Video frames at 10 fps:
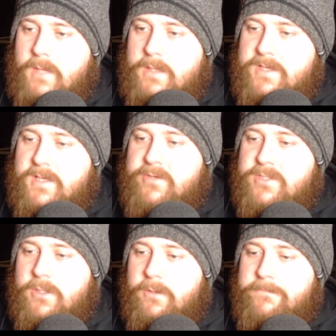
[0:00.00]
Thank you for the
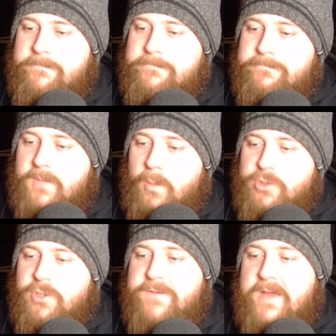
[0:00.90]
2.
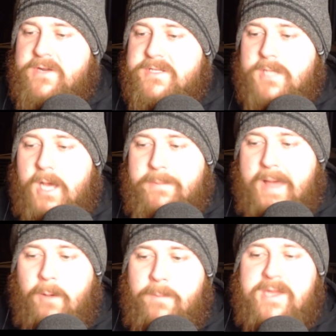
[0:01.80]
What's your favorite sub?
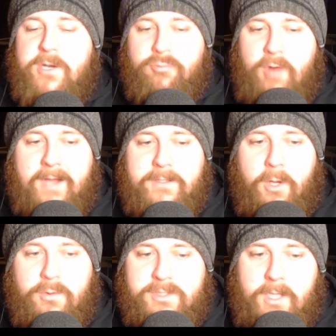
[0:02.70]
Almeida
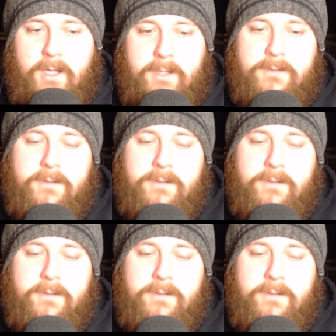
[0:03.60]
Ragdoll's gone.